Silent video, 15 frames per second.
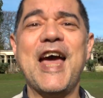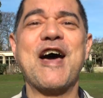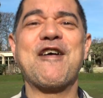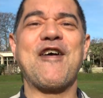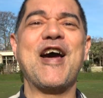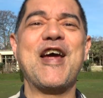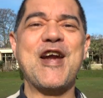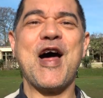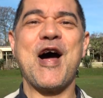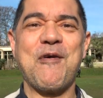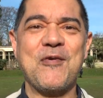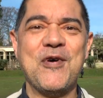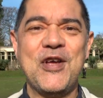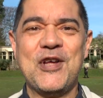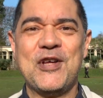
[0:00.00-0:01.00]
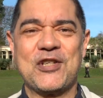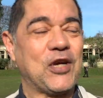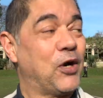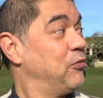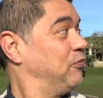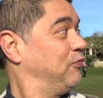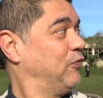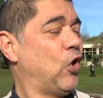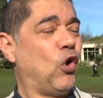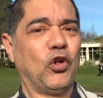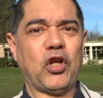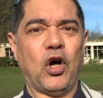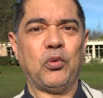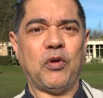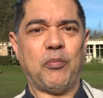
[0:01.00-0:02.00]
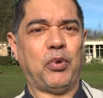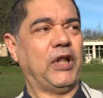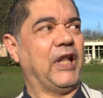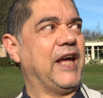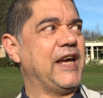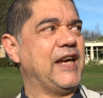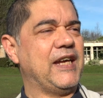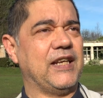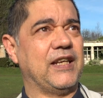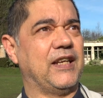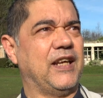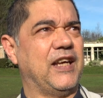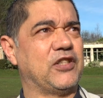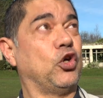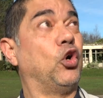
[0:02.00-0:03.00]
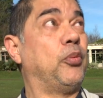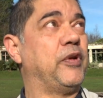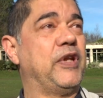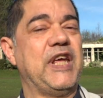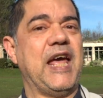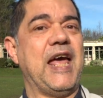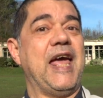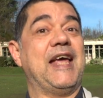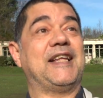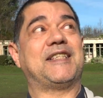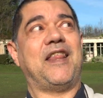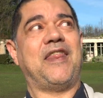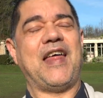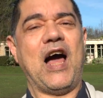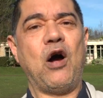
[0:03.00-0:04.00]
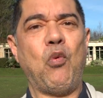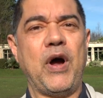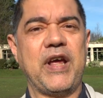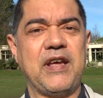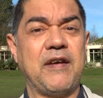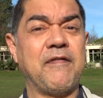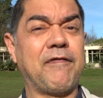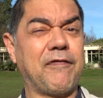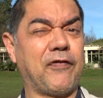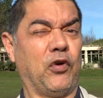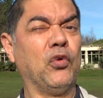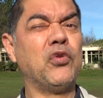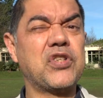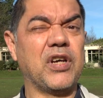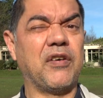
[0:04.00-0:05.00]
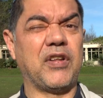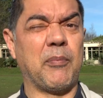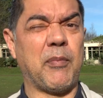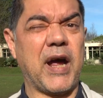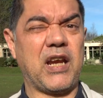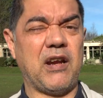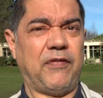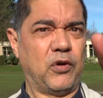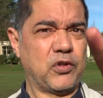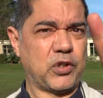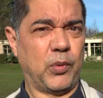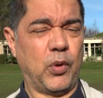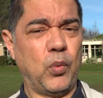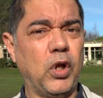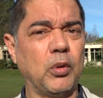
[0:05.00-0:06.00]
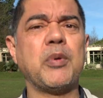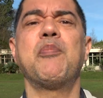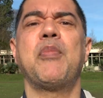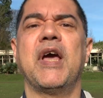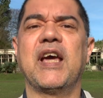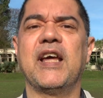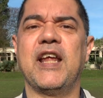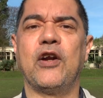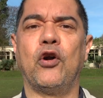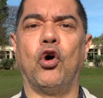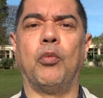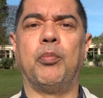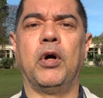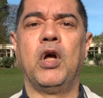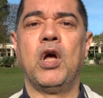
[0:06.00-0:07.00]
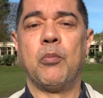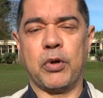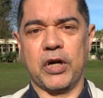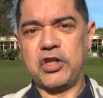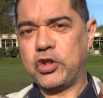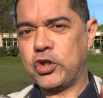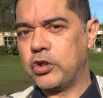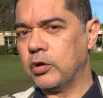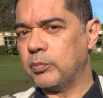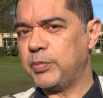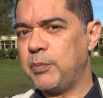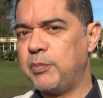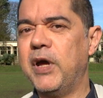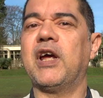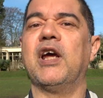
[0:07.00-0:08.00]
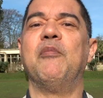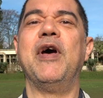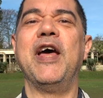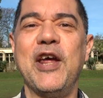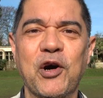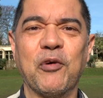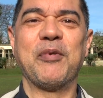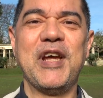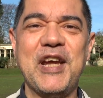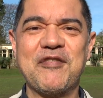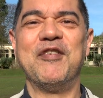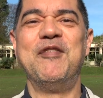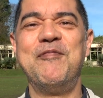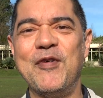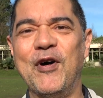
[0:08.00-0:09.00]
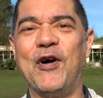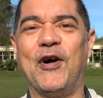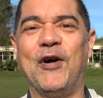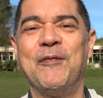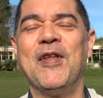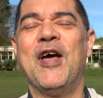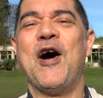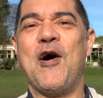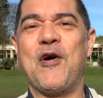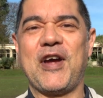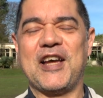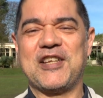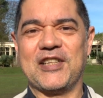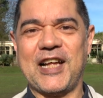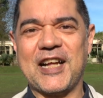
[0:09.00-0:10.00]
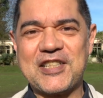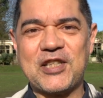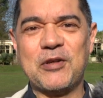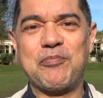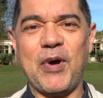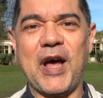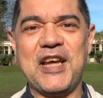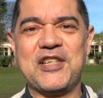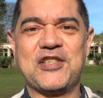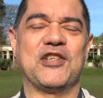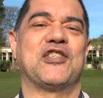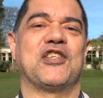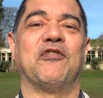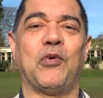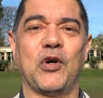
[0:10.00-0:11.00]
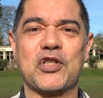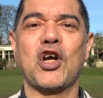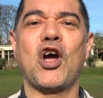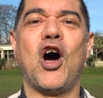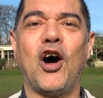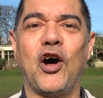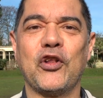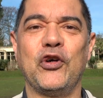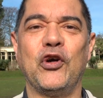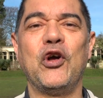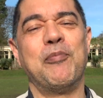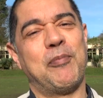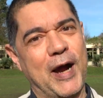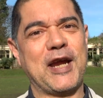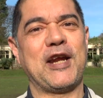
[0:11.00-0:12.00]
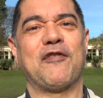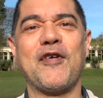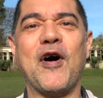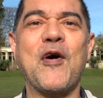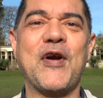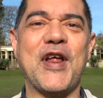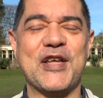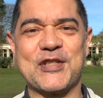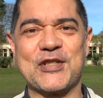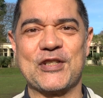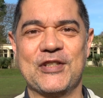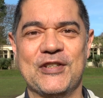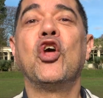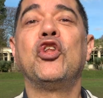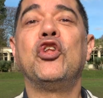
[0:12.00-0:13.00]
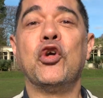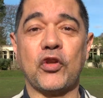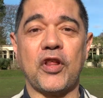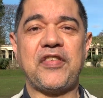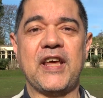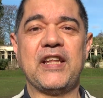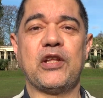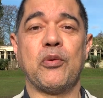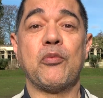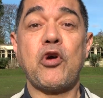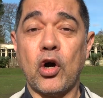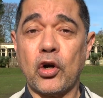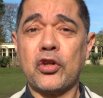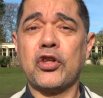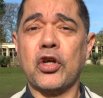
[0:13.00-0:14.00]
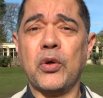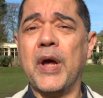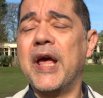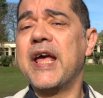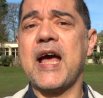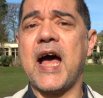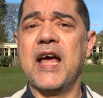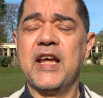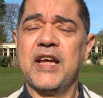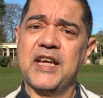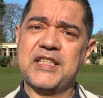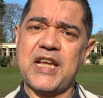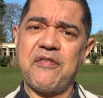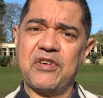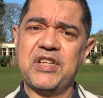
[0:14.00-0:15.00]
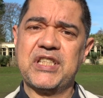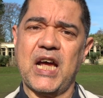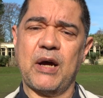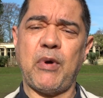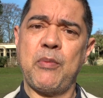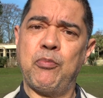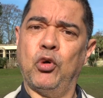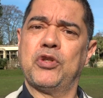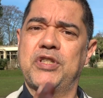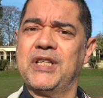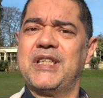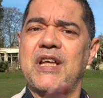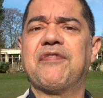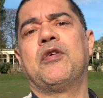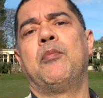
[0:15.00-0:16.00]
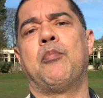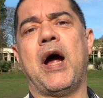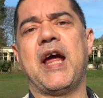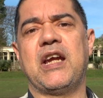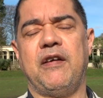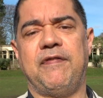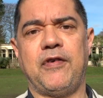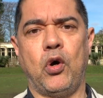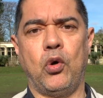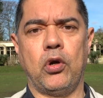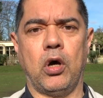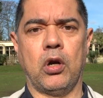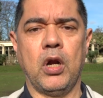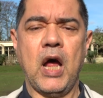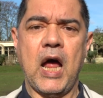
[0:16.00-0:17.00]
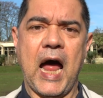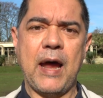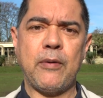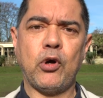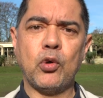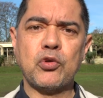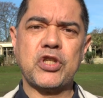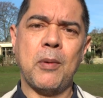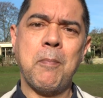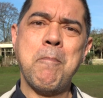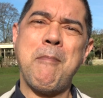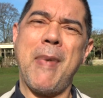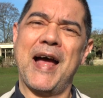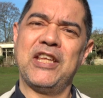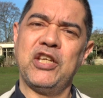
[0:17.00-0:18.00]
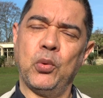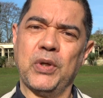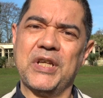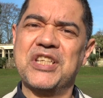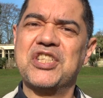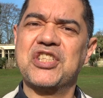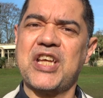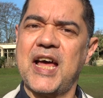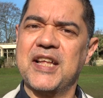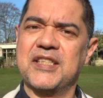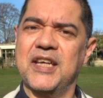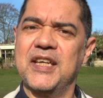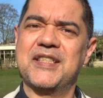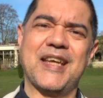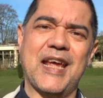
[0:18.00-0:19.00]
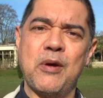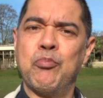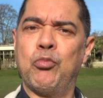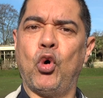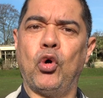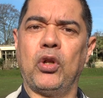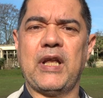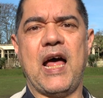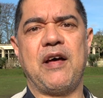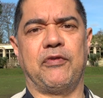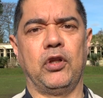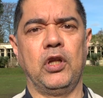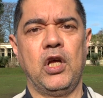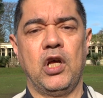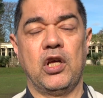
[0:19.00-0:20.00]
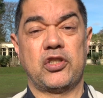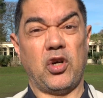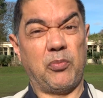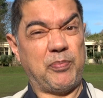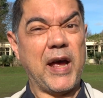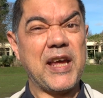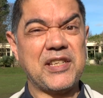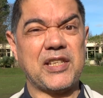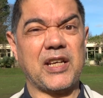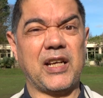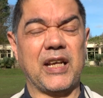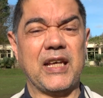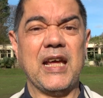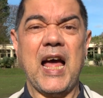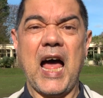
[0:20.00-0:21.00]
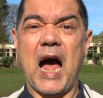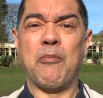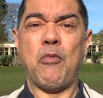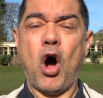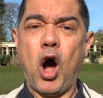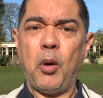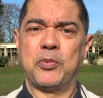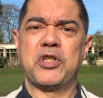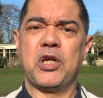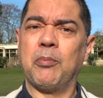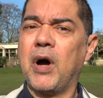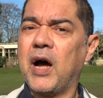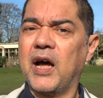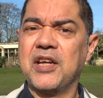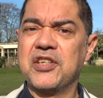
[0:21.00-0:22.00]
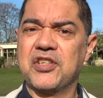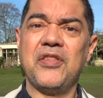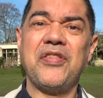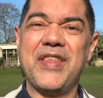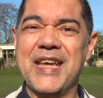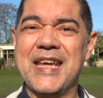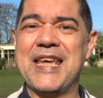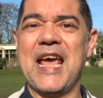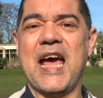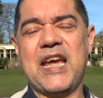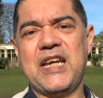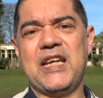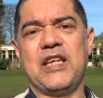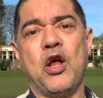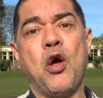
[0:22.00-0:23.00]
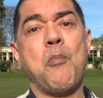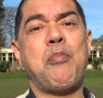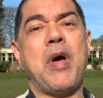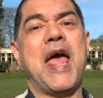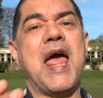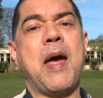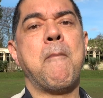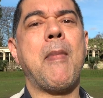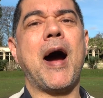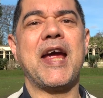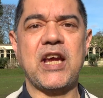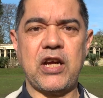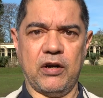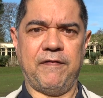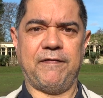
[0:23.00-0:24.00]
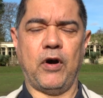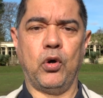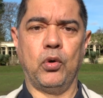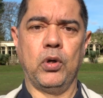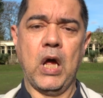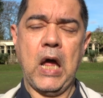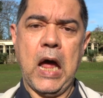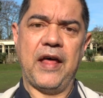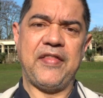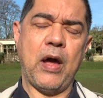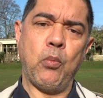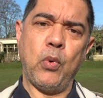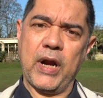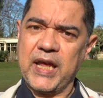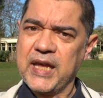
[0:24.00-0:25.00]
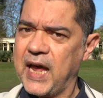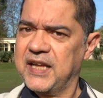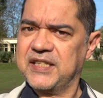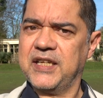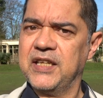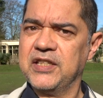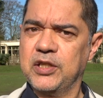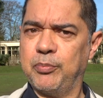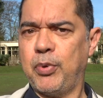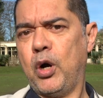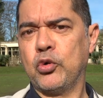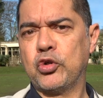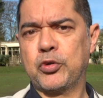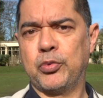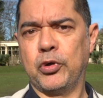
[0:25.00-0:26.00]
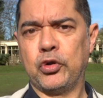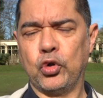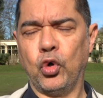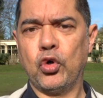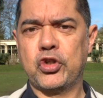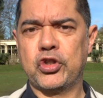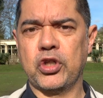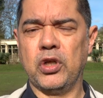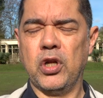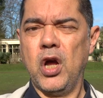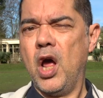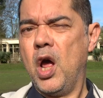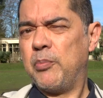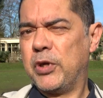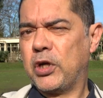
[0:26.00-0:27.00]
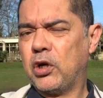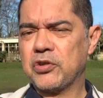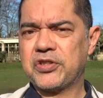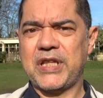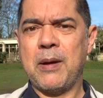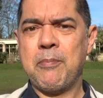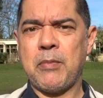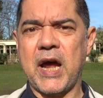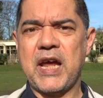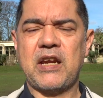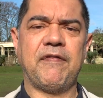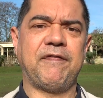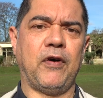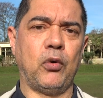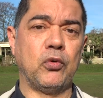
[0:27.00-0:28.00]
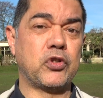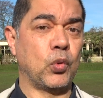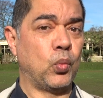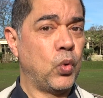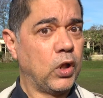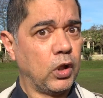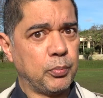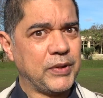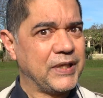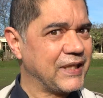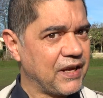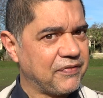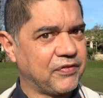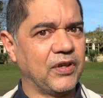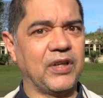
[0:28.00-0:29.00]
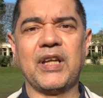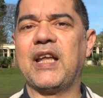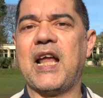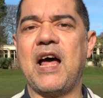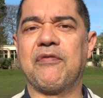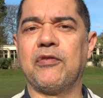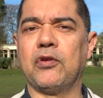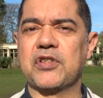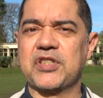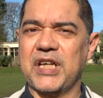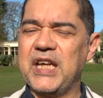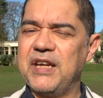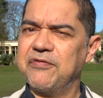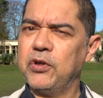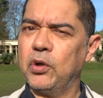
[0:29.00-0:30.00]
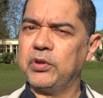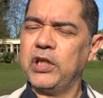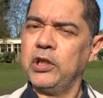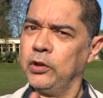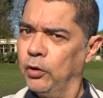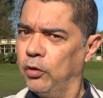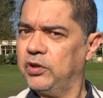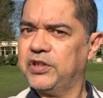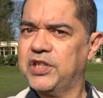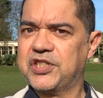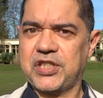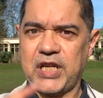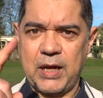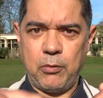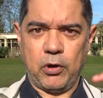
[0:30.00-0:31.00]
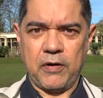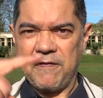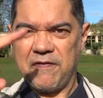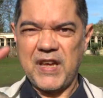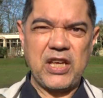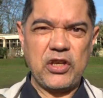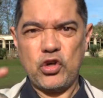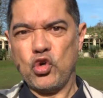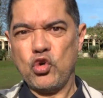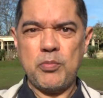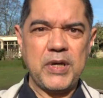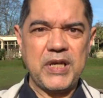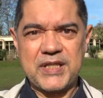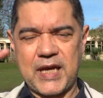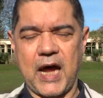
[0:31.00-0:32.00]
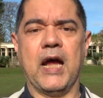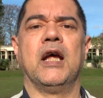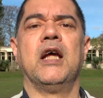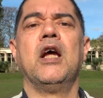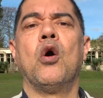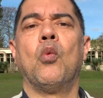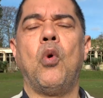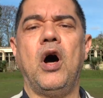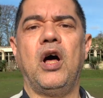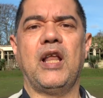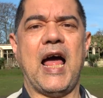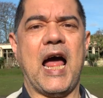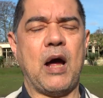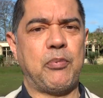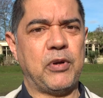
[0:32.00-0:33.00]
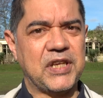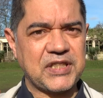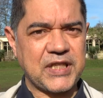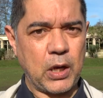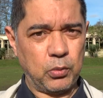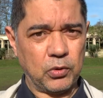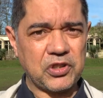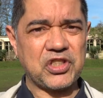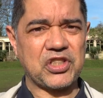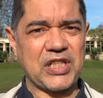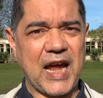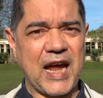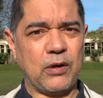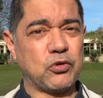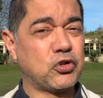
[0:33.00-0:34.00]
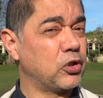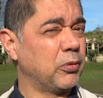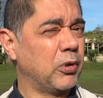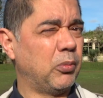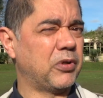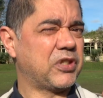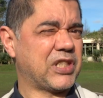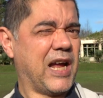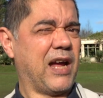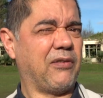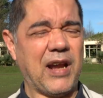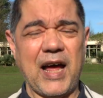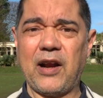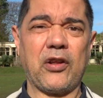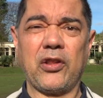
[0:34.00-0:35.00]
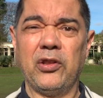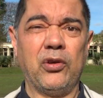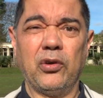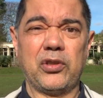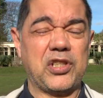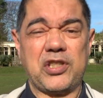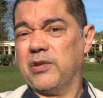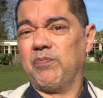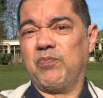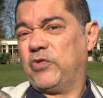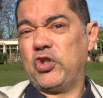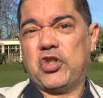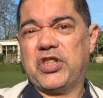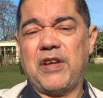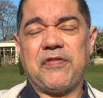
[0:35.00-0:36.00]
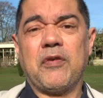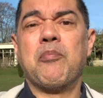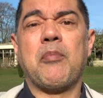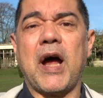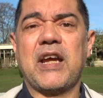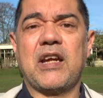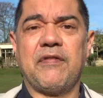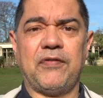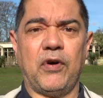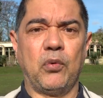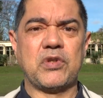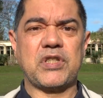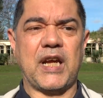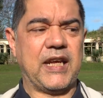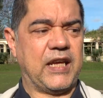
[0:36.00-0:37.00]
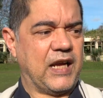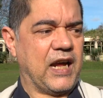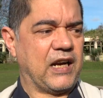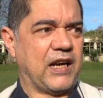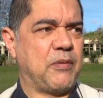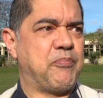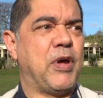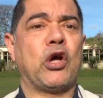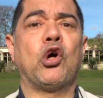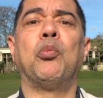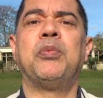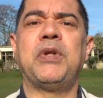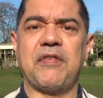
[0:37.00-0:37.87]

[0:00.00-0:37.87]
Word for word: air right now. So although the plane is up in the air, it's that way in front of the microphone. So it will be picking it up, but it should be picking me up even more. Okay, so that's the basis of what a cardioid microphone is. The other thing that I'm gonna do here is every time I put a different microphone on, I'm going to manually set its input level. So basically, I'm optimizing the gain per microphone. And then when I get into post-production, because their microphones will be different levels, even though they look the same on a VU meter, what will happen is they will sound, some of them will sound louder than others, just different microphones like kind of like pick up